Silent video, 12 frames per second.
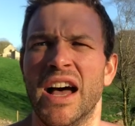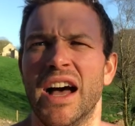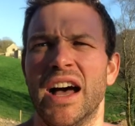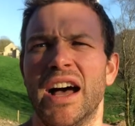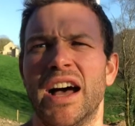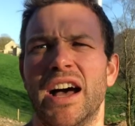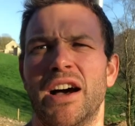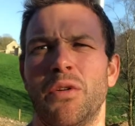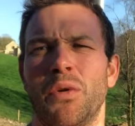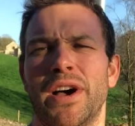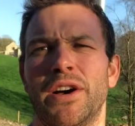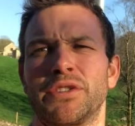
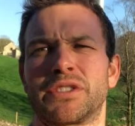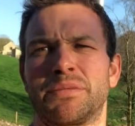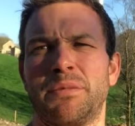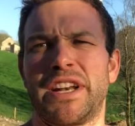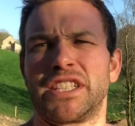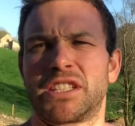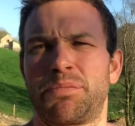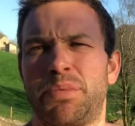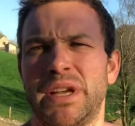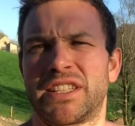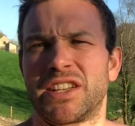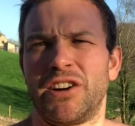What else? Managed a
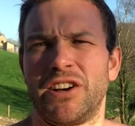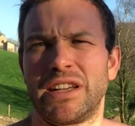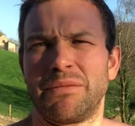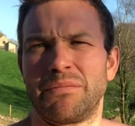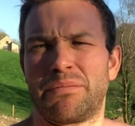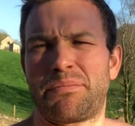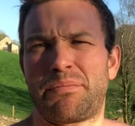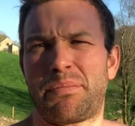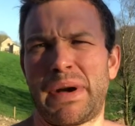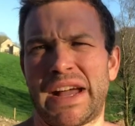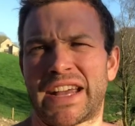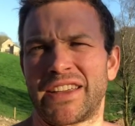bit of time
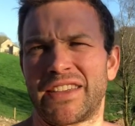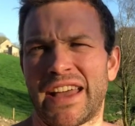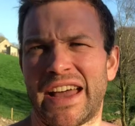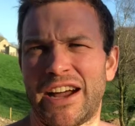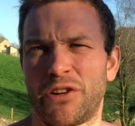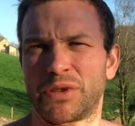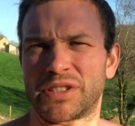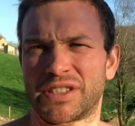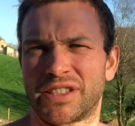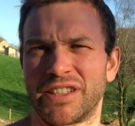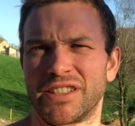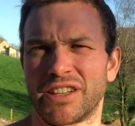back at the
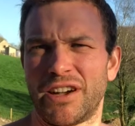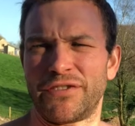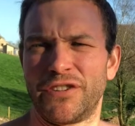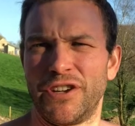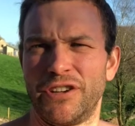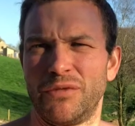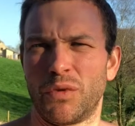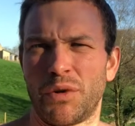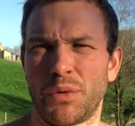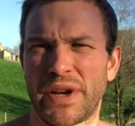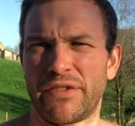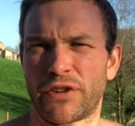house this afternoon while
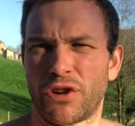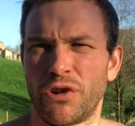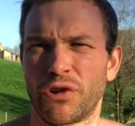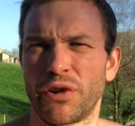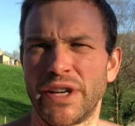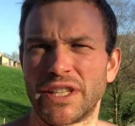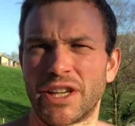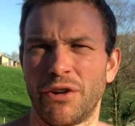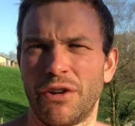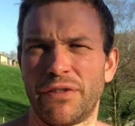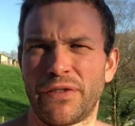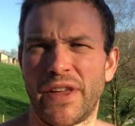we're waiting for concrete to
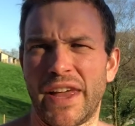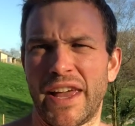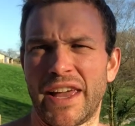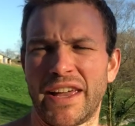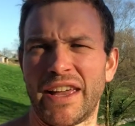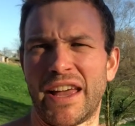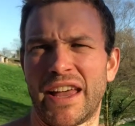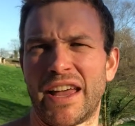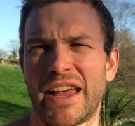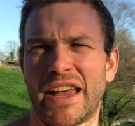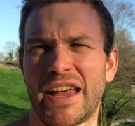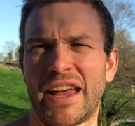go off there,
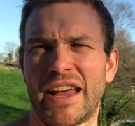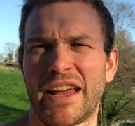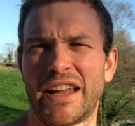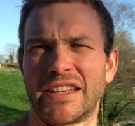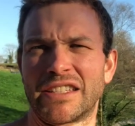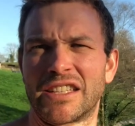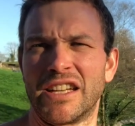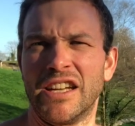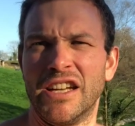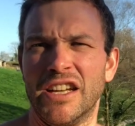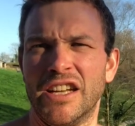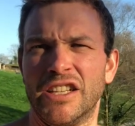and
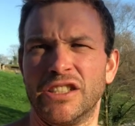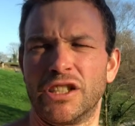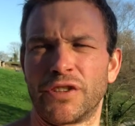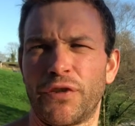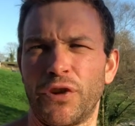just